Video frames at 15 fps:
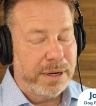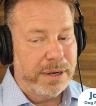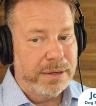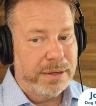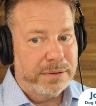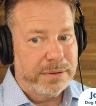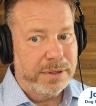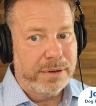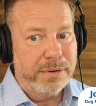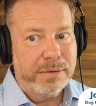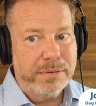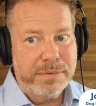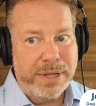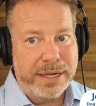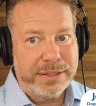Okay.
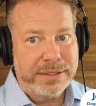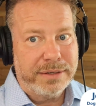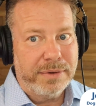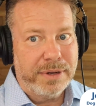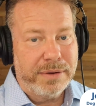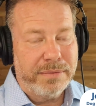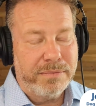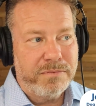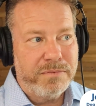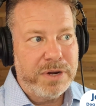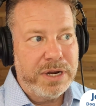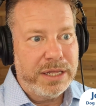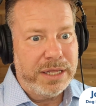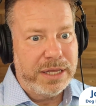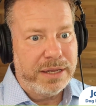So that's a
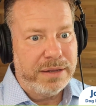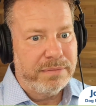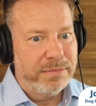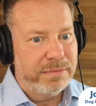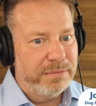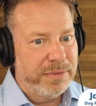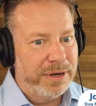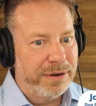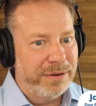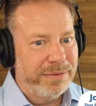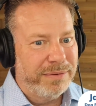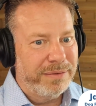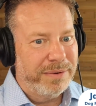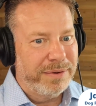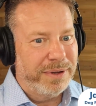really,
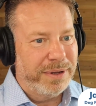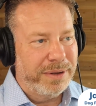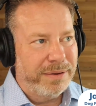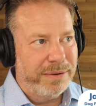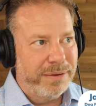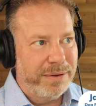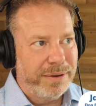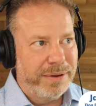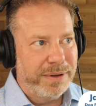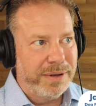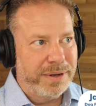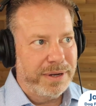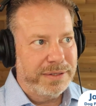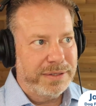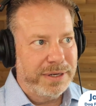
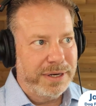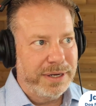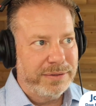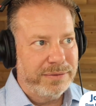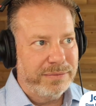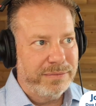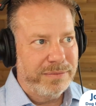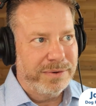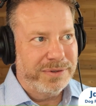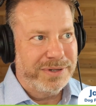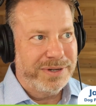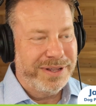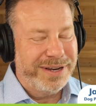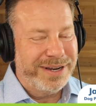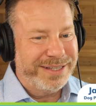because we're
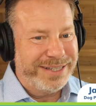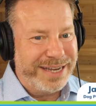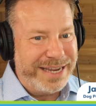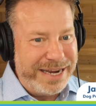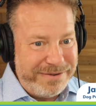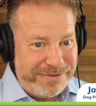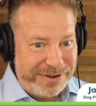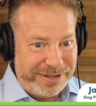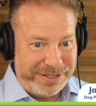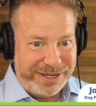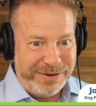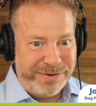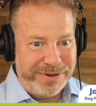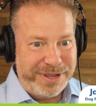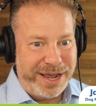still in its
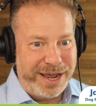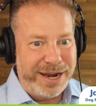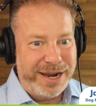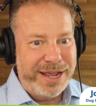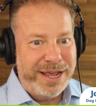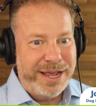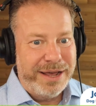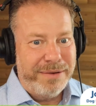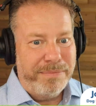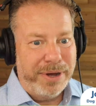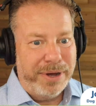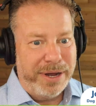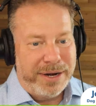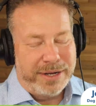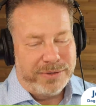infancy with that.
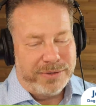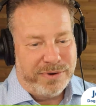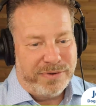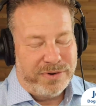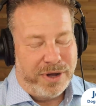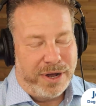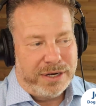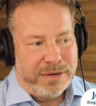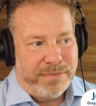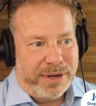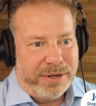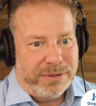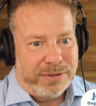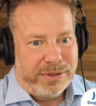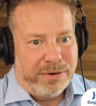But as we've talked
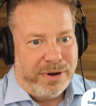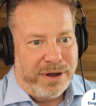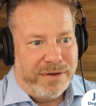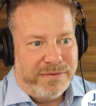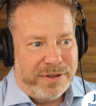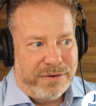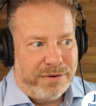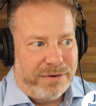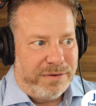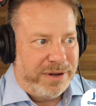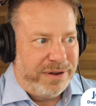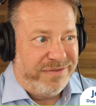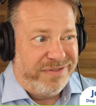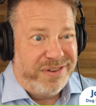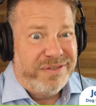about so often, there are
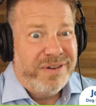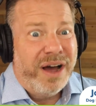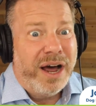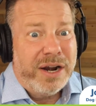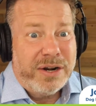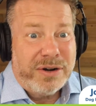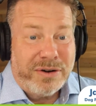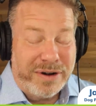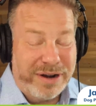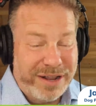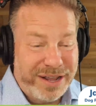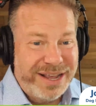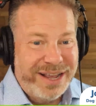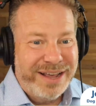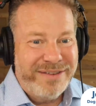only a few
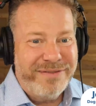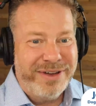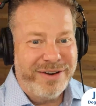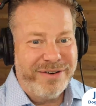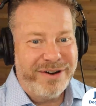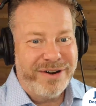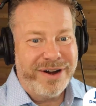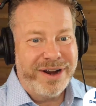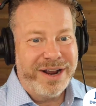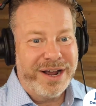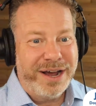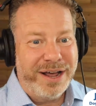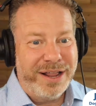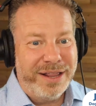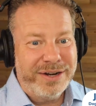hundred veterinary
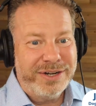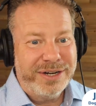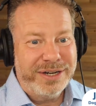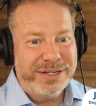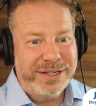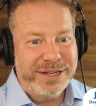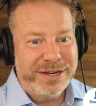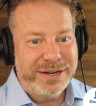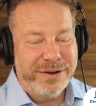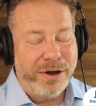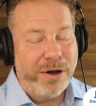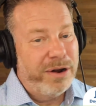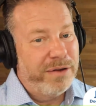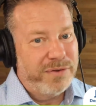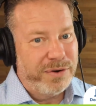oncologists in
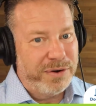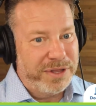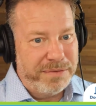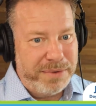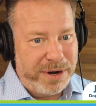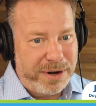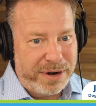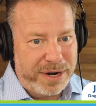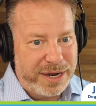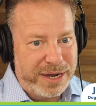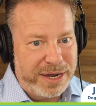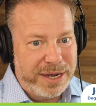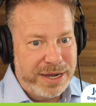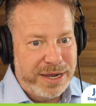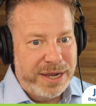all of North
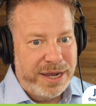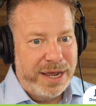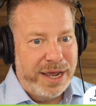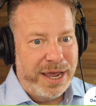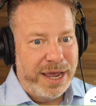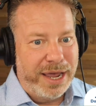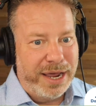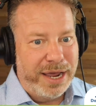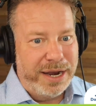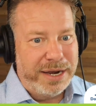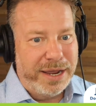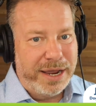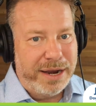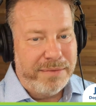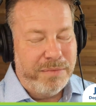America. Yeah.
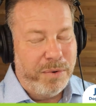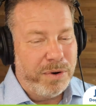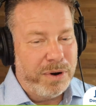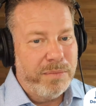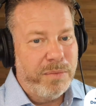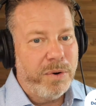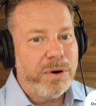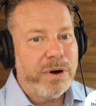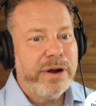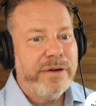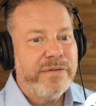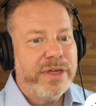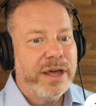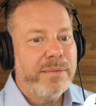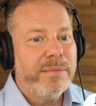And more
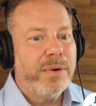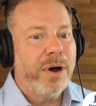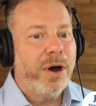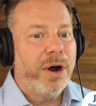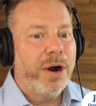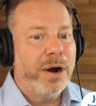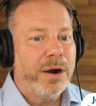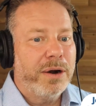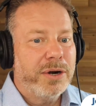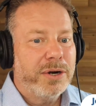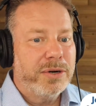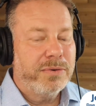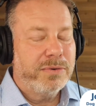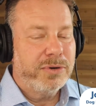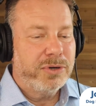of them
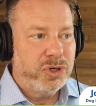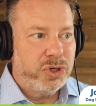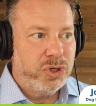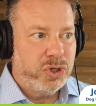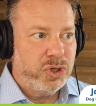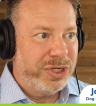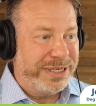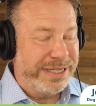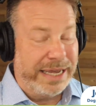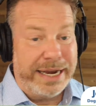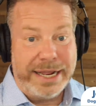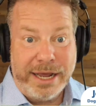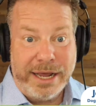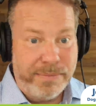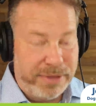are
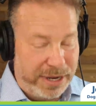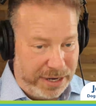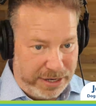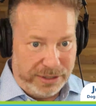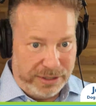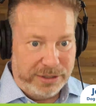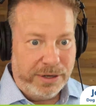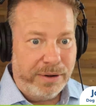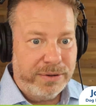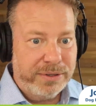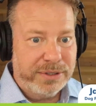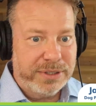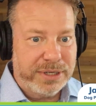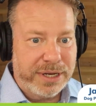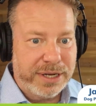setting up that
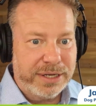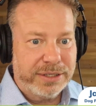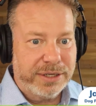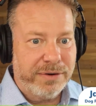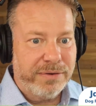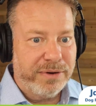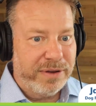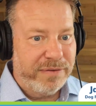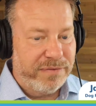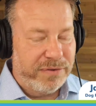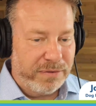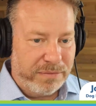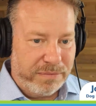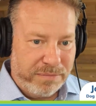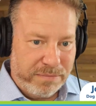consultancy. Yeah. So if
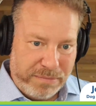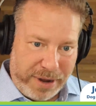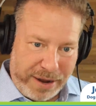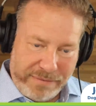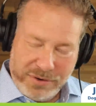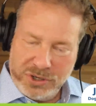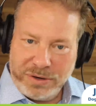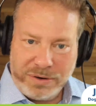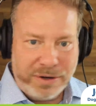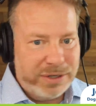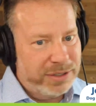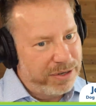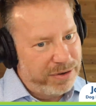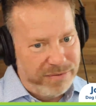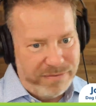you have
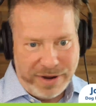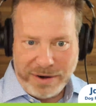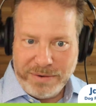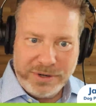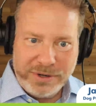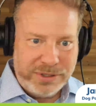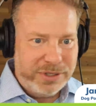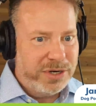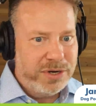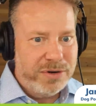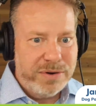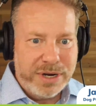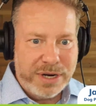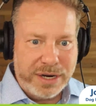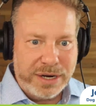insurance and your vet wants to
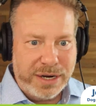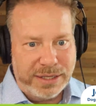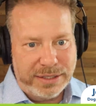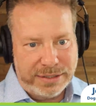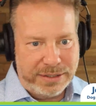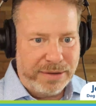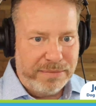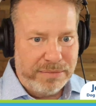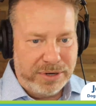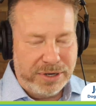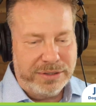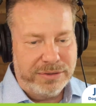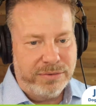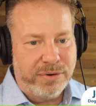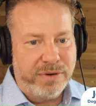do it, and it's
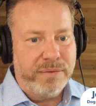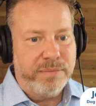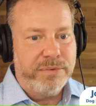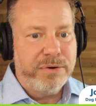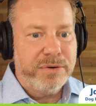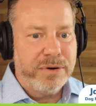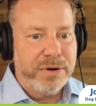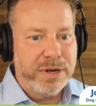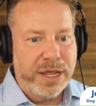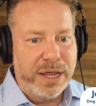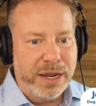sort of a prudent